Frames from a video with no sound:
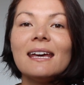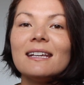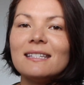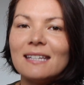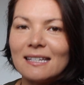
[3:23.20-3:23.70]

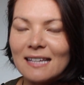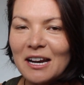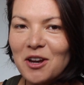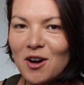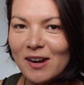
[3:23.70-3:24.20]
sí
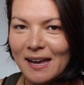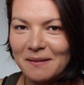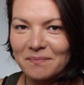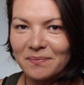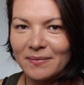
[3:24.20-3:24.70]
señora
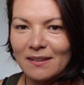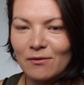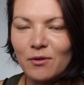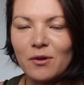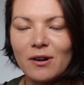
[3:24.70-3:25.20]

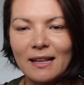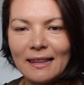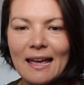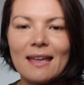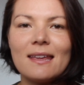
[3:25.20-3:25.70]
for a
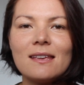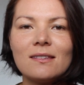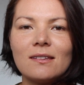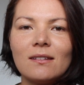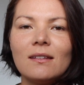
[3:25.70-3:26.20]

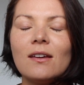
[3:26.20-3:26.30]
ladies,